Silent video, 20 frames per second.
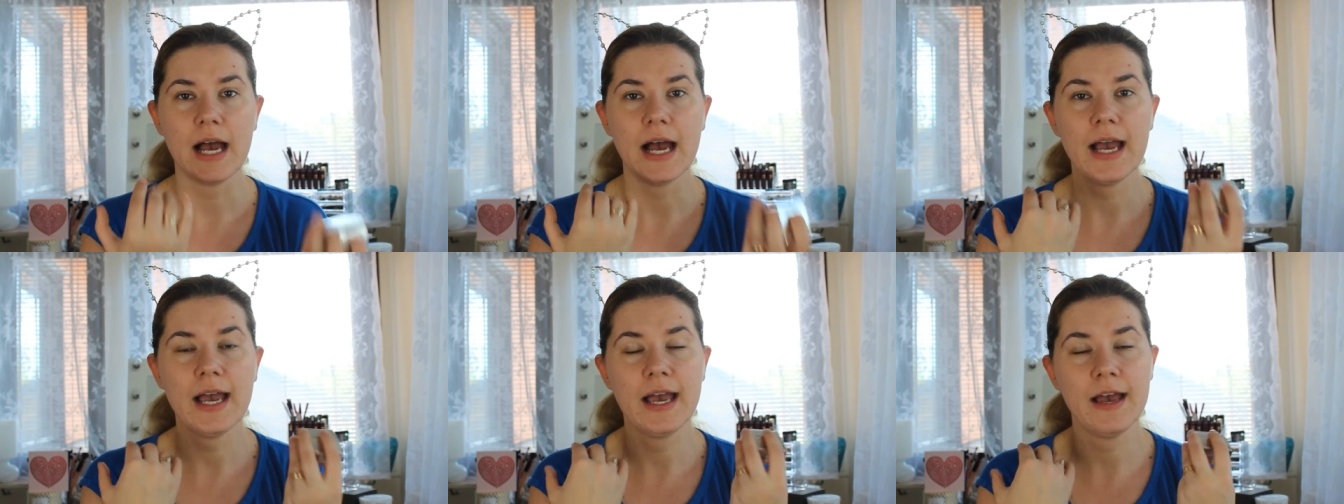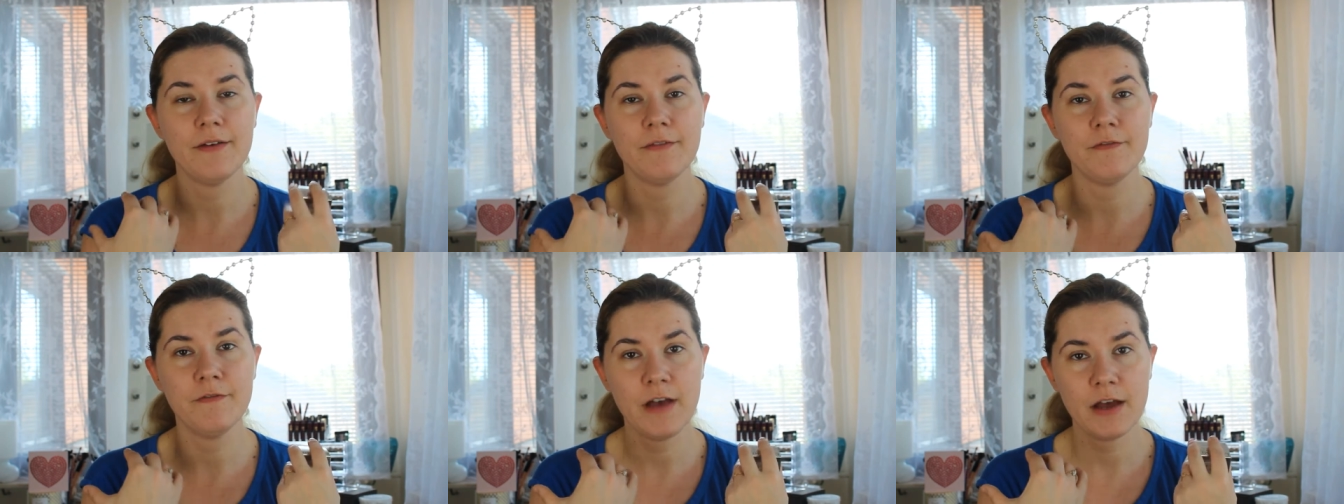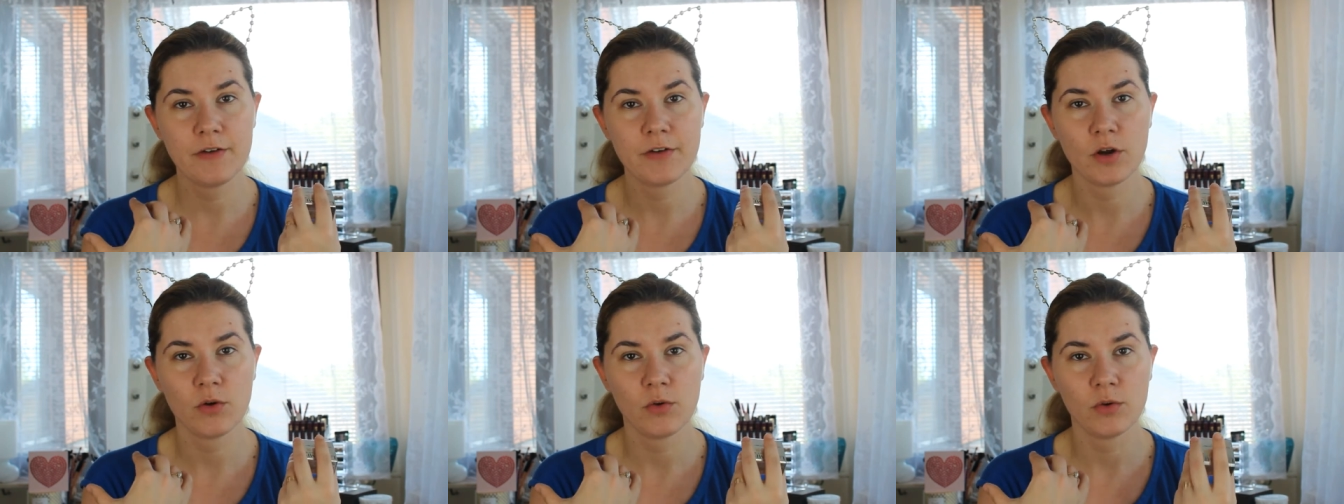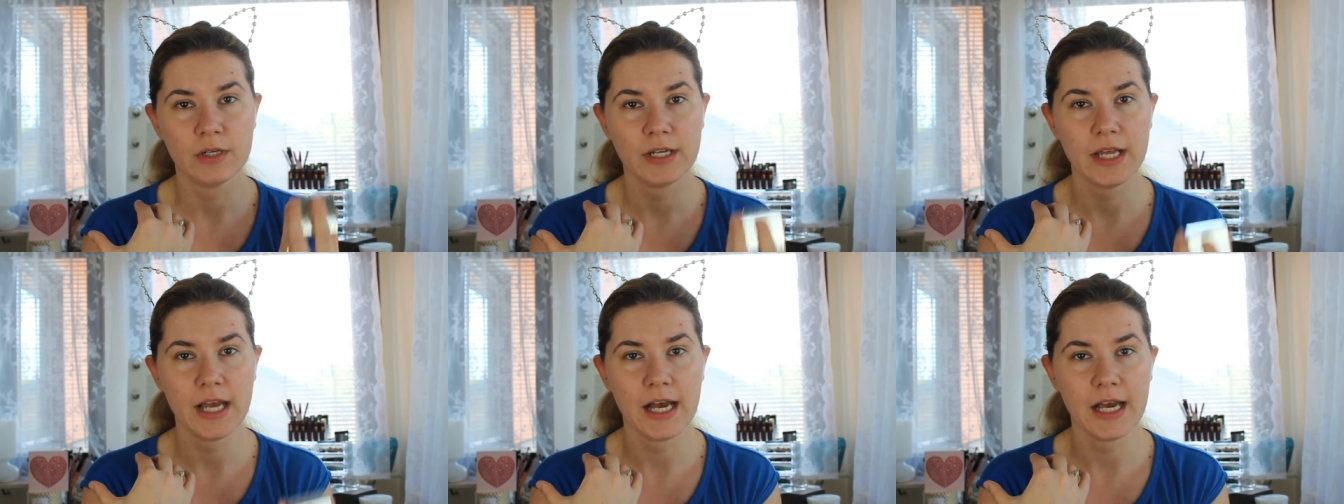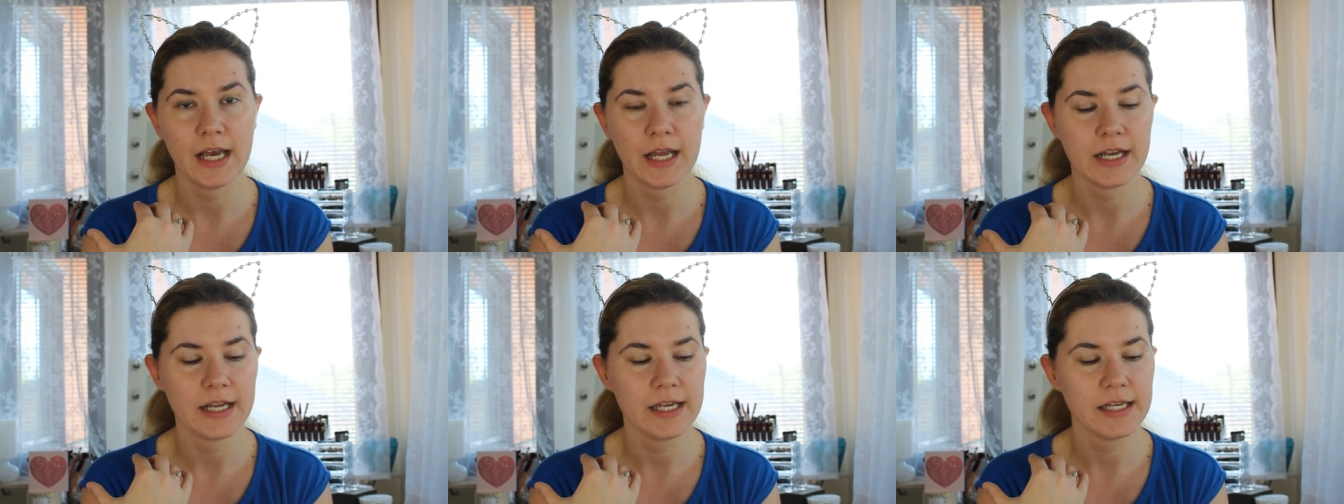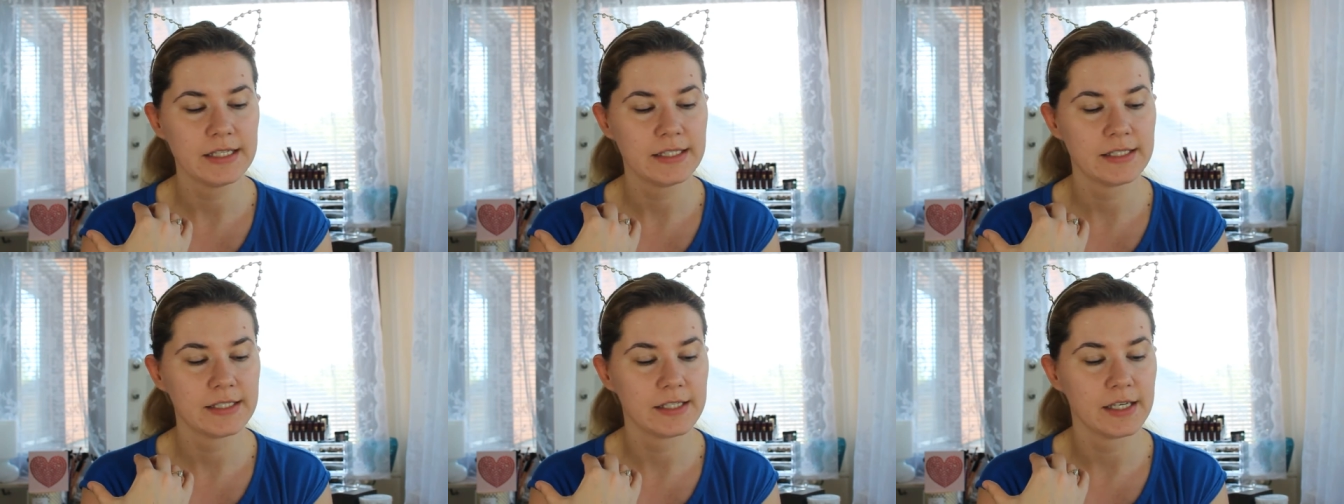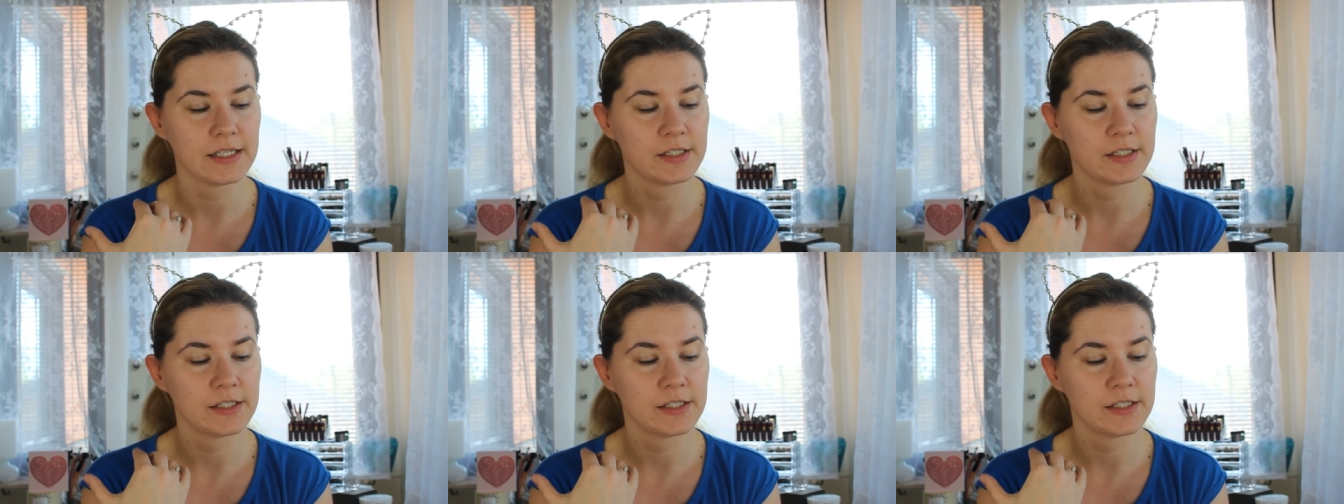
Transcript: I have very oily eyelids,